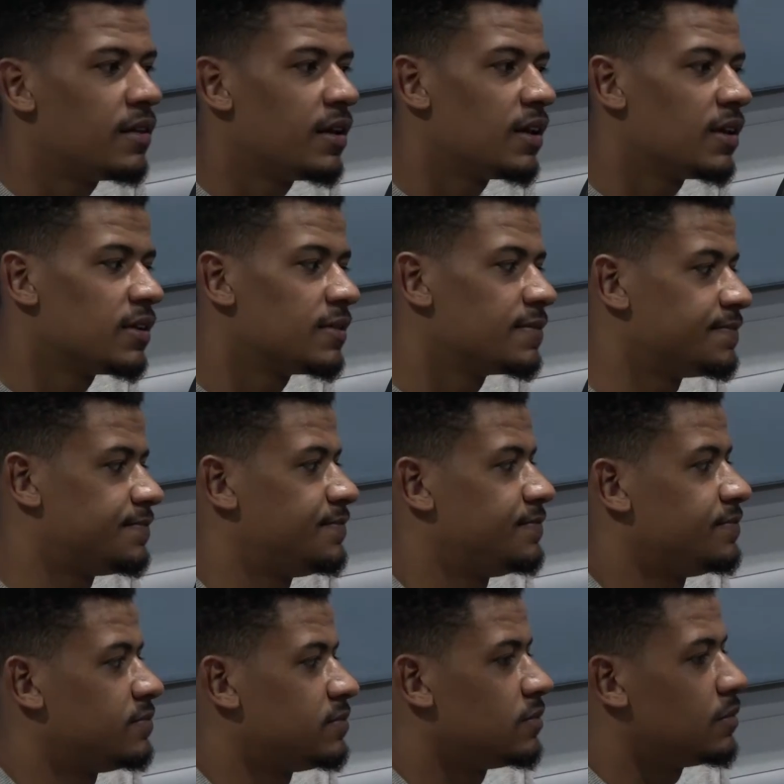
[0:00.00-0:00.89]
think
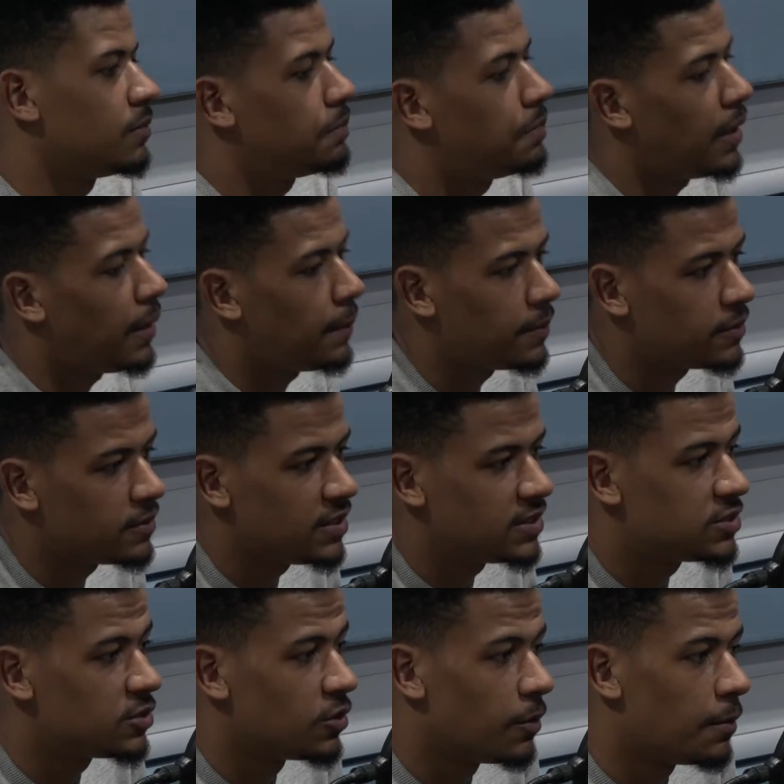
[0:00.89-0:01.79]
people
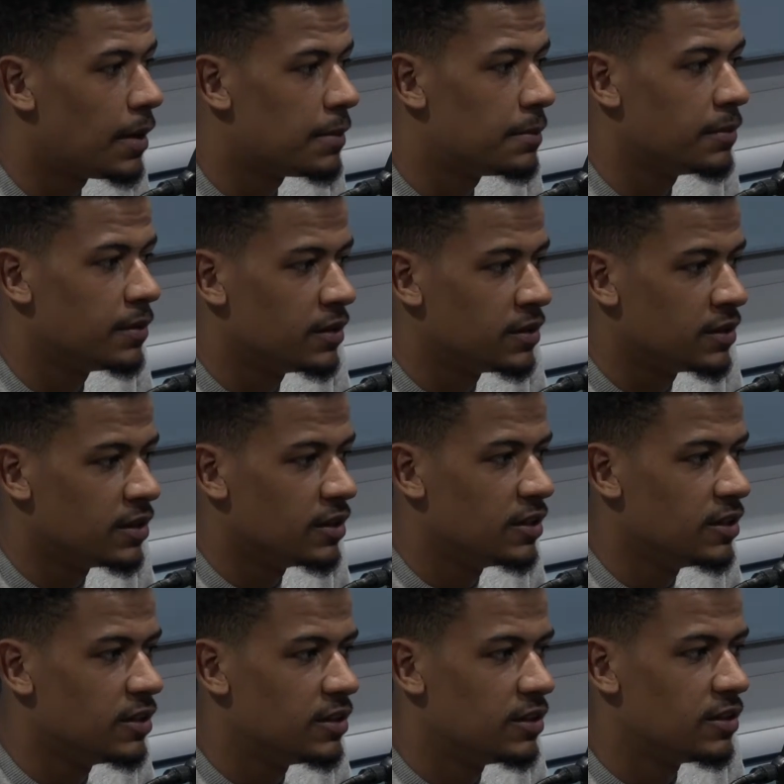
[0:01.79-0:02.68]
need to remember
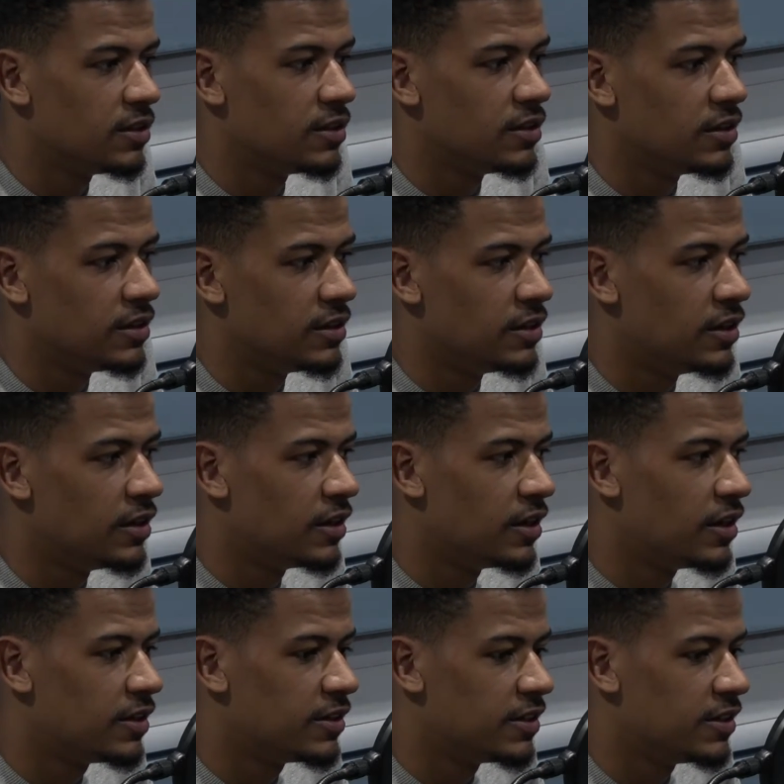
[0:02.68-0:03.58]
that
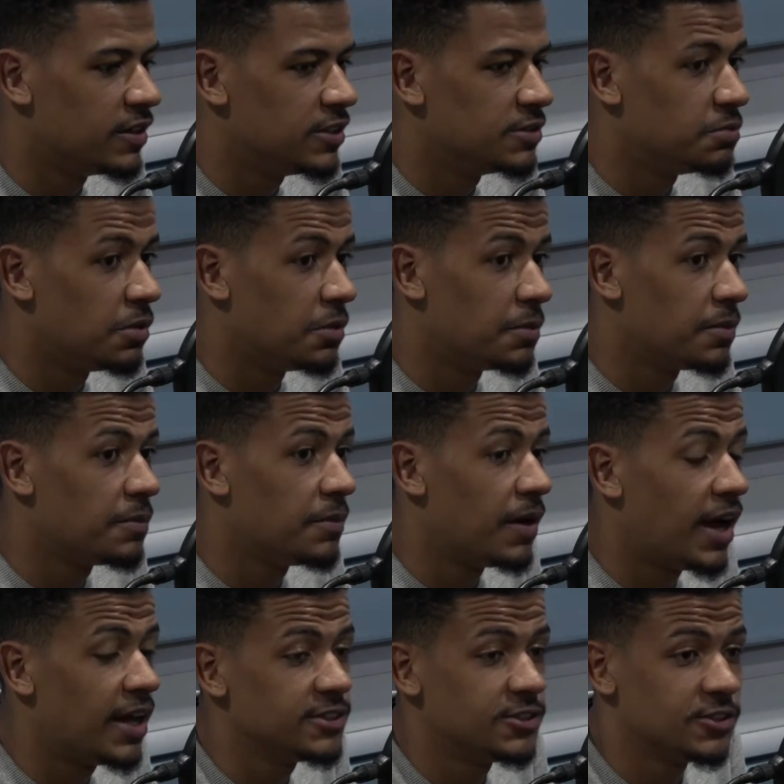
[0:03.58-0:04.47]
Lallana has been
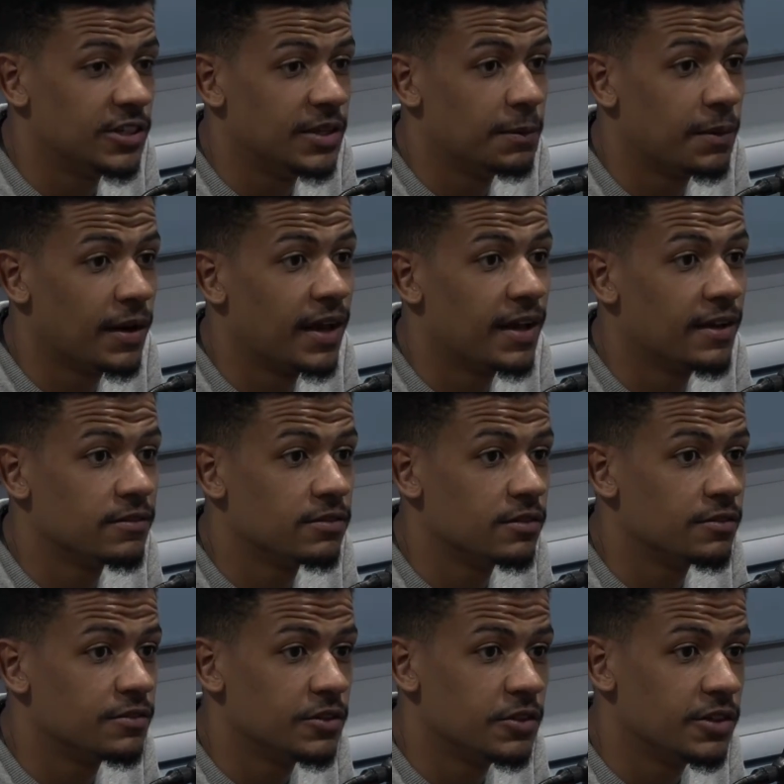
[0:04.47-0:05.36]
actually playing
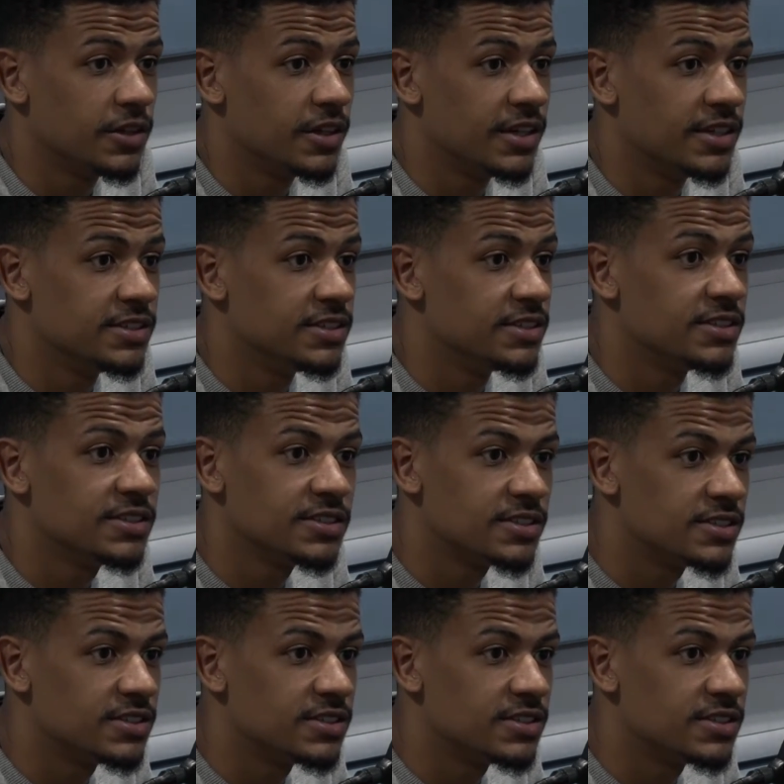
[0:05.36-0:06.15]
for a few years. It doesn't